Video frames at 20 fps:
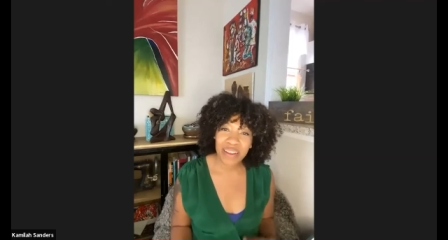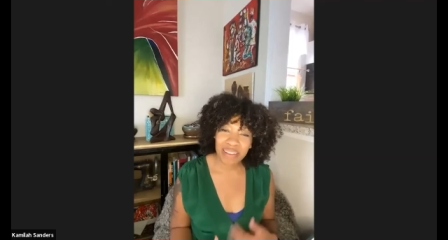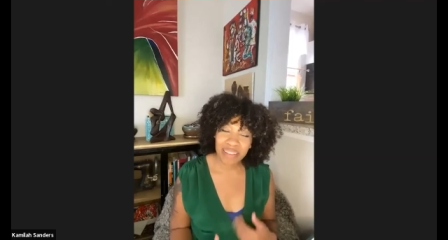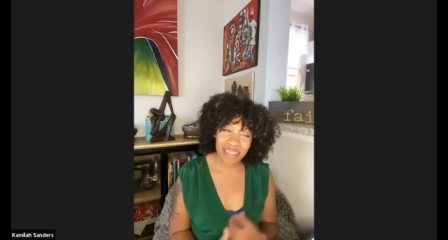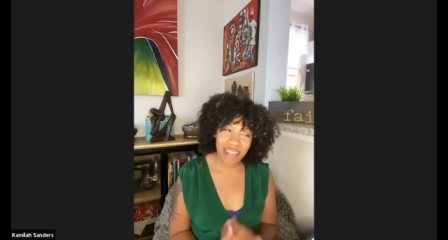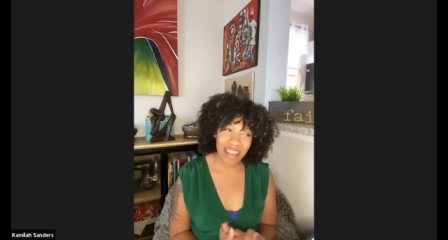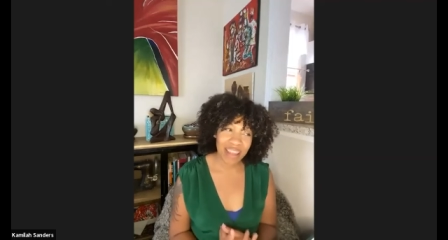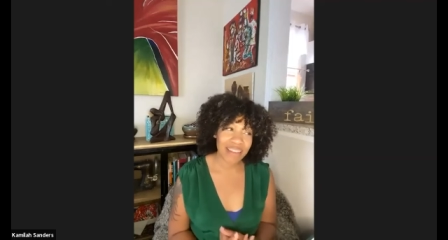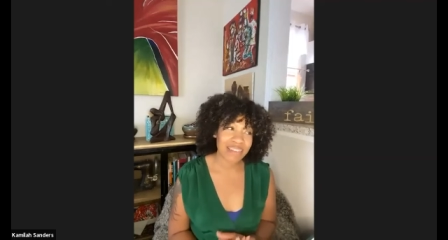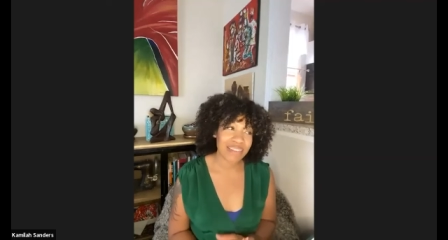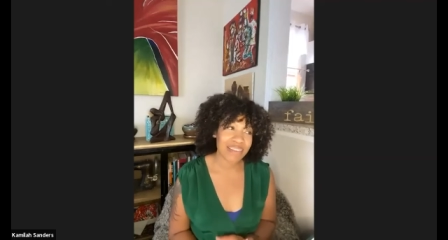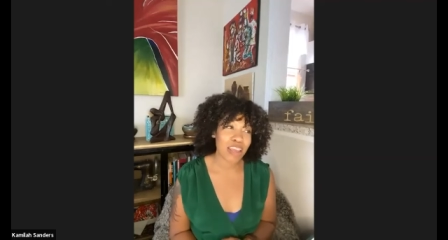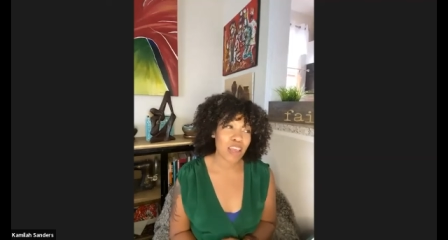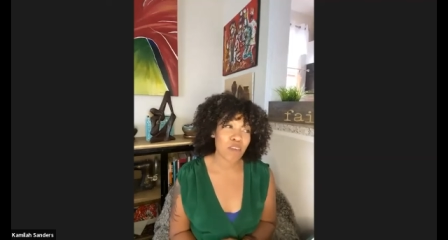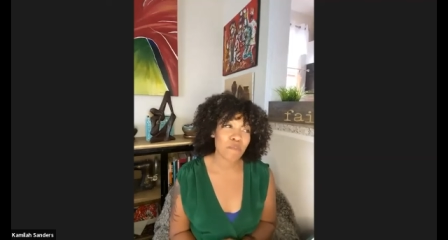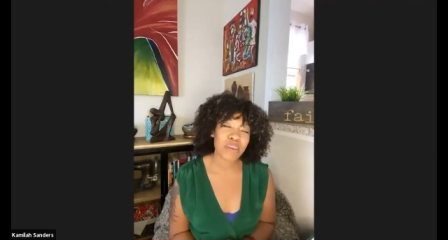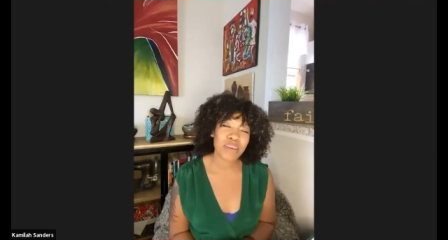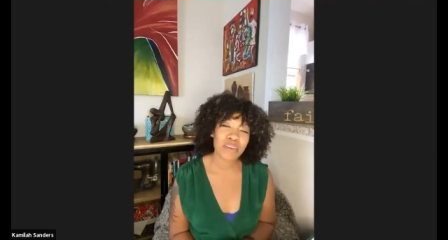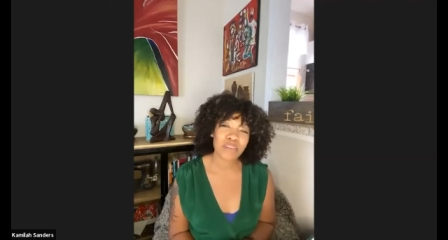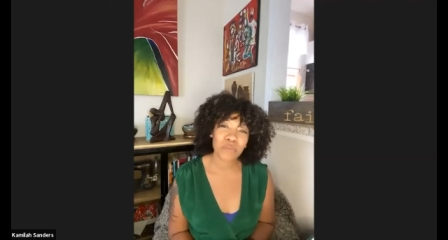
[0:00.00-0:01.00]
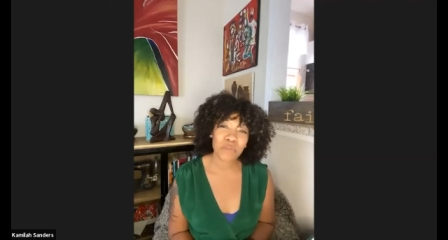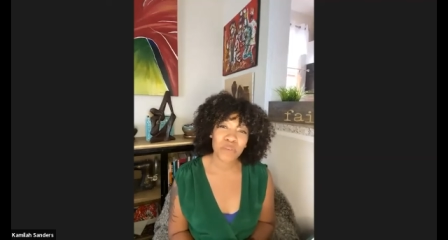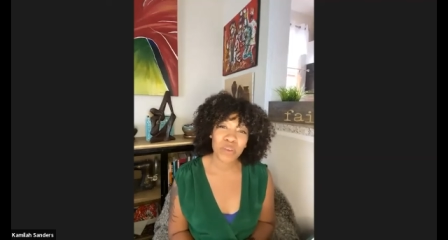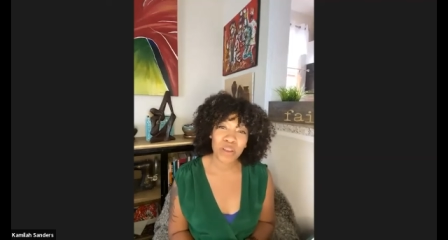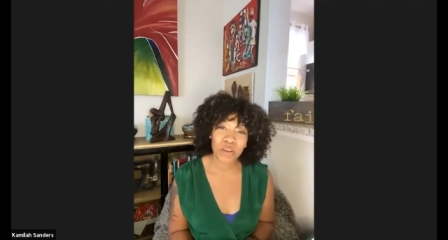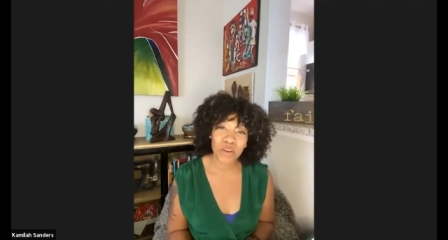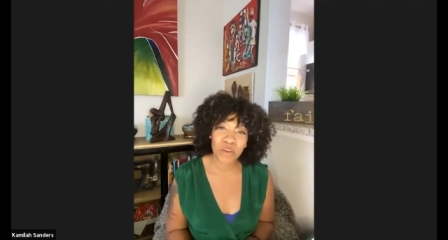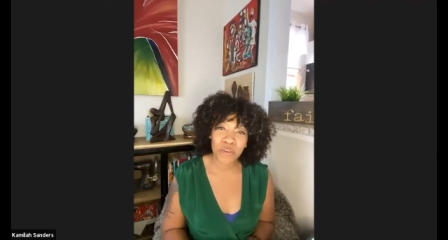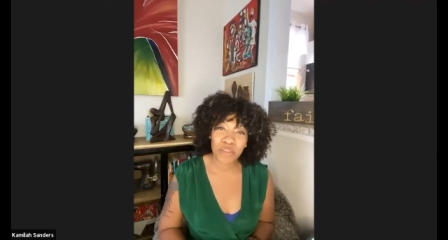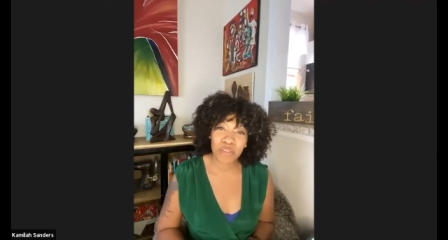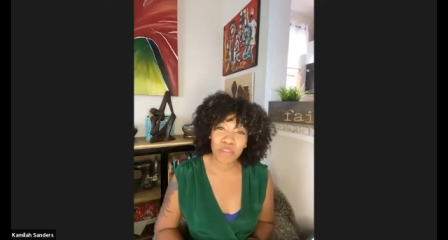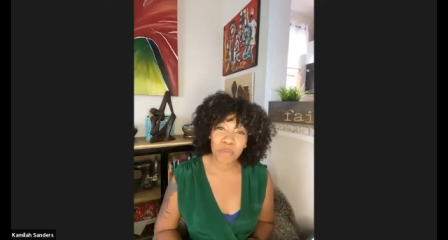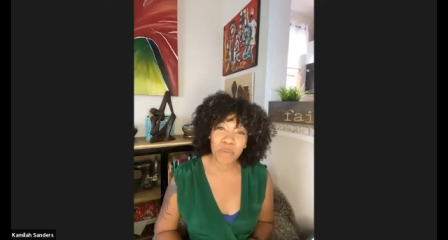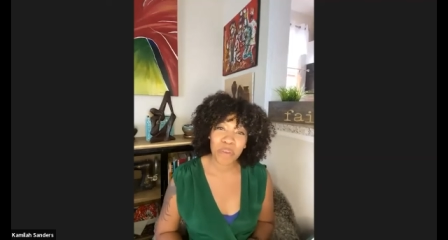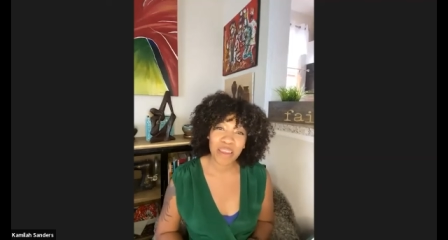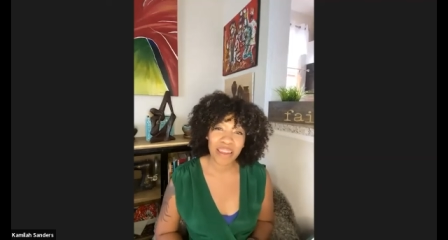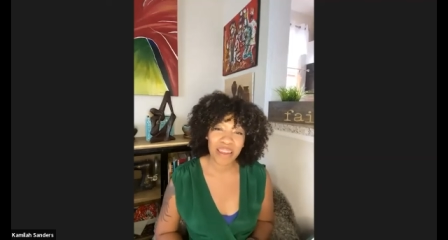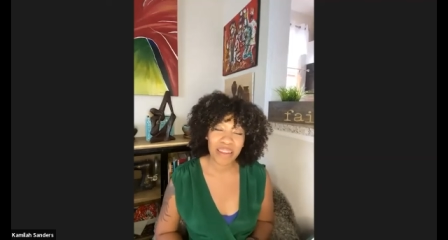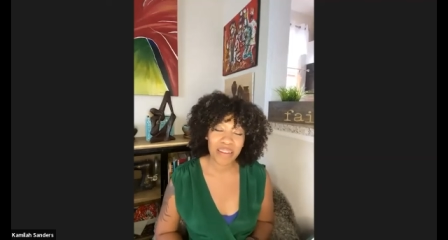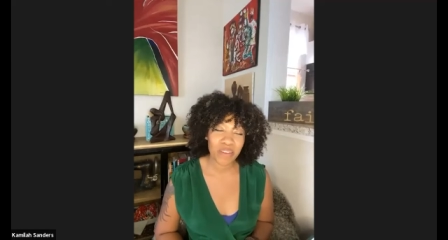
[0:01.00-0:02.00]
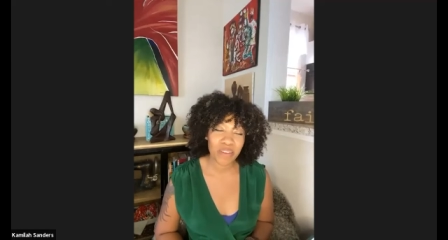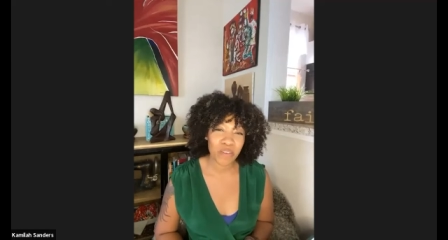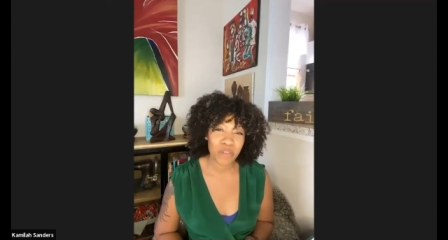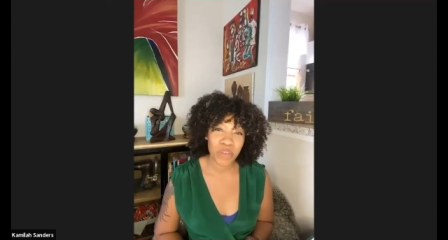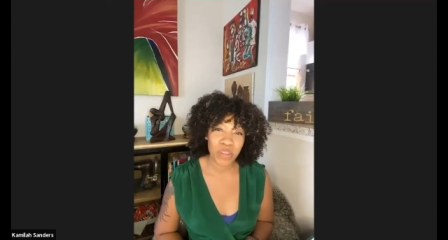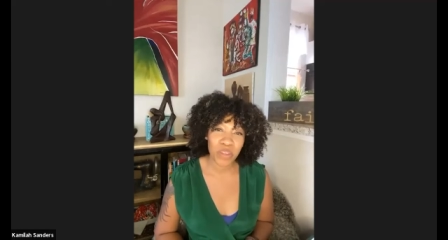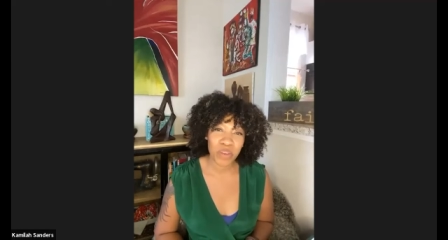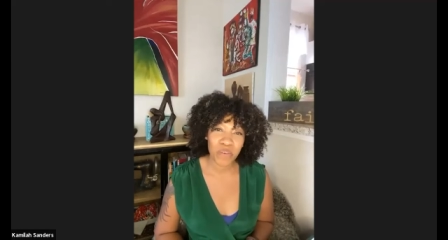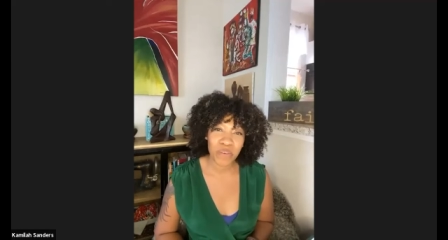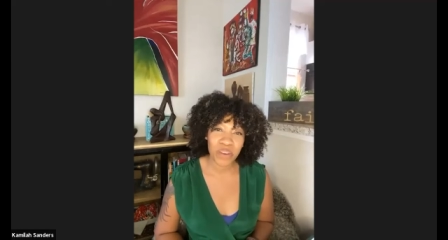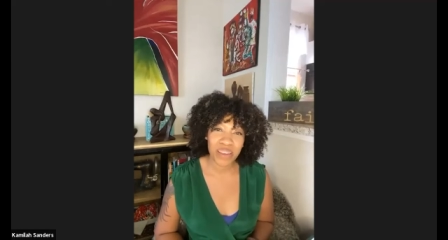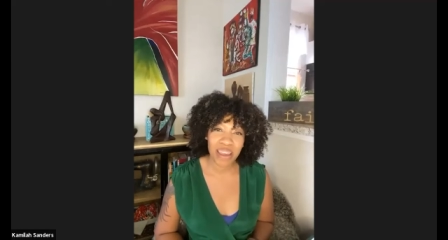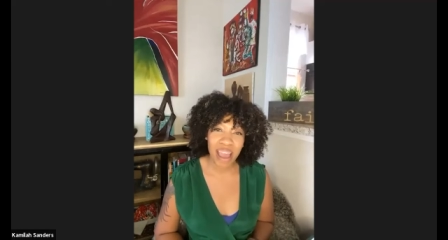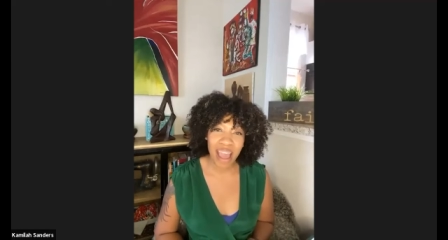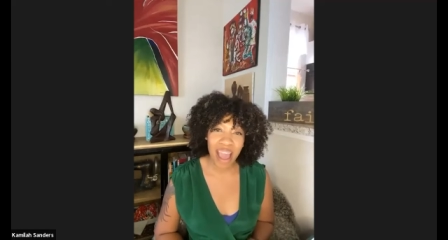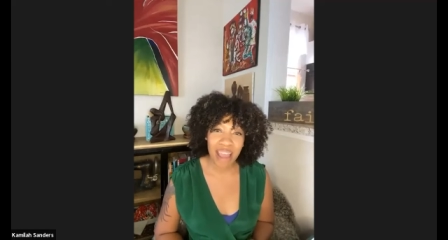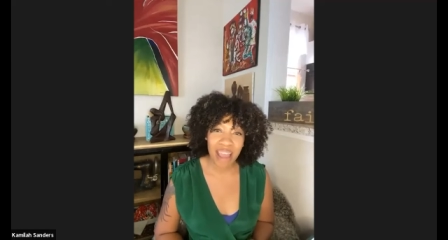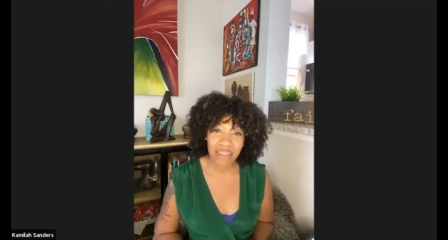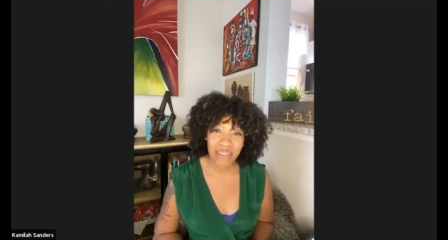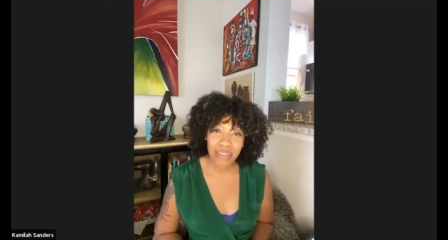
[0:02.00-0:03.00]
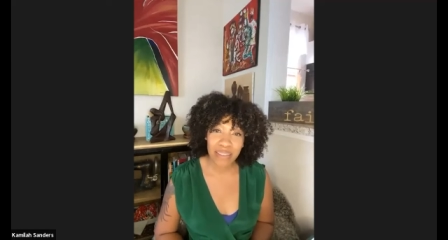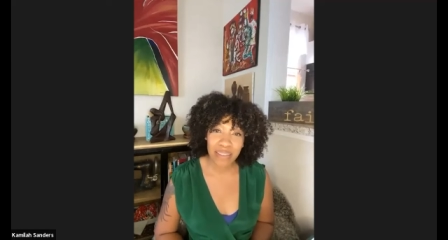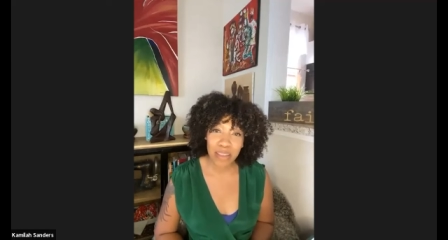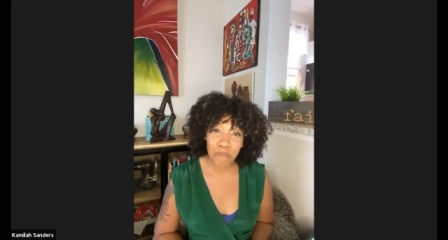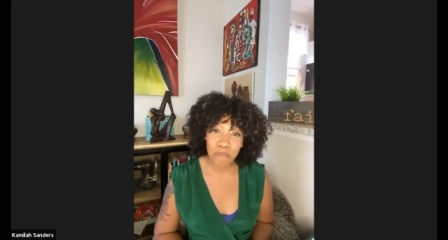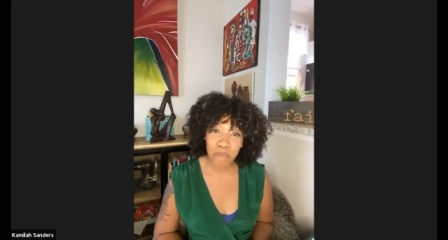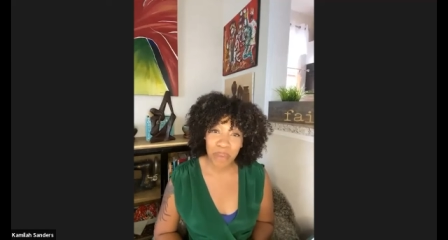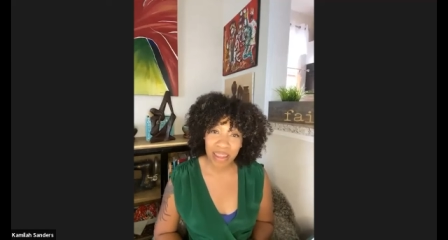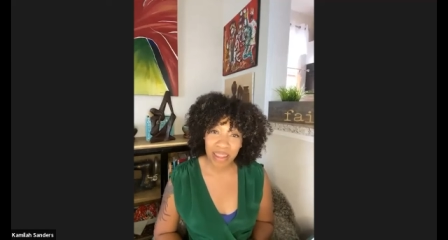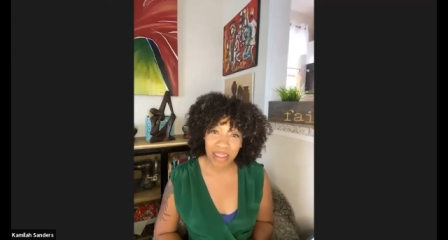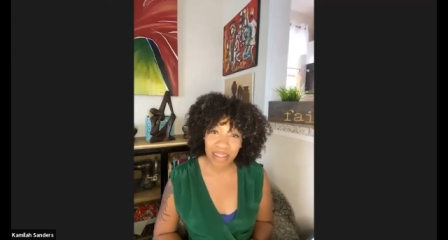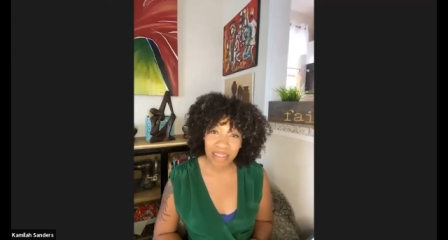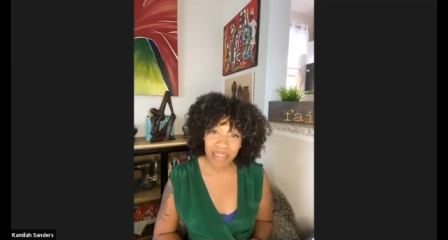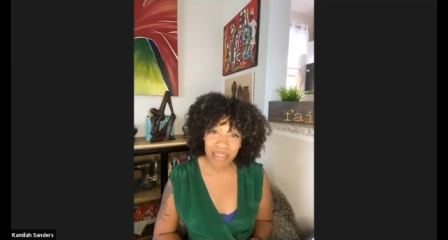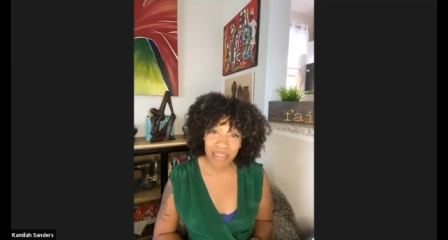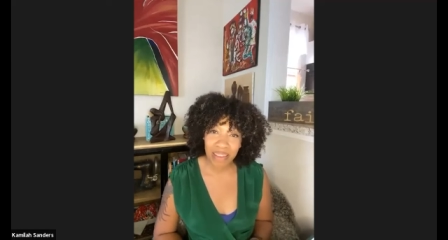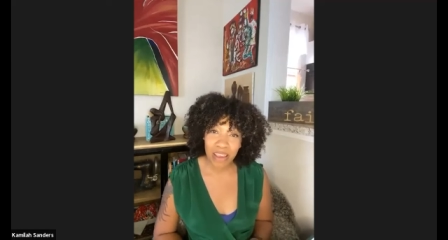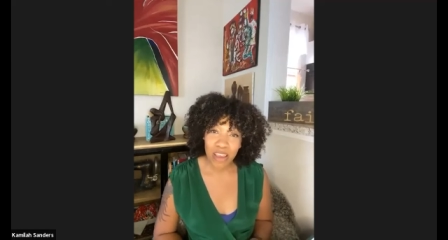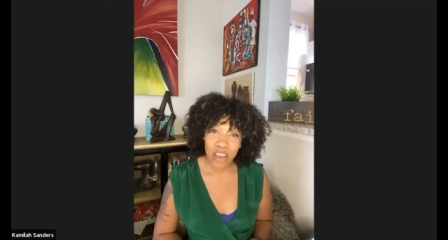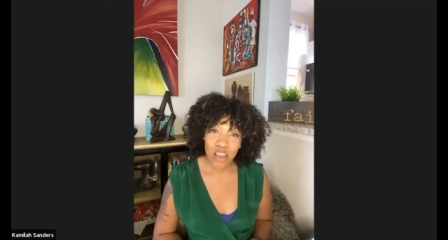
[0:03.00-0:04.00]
excited today because we are going to be interviewing Ashley Mintz,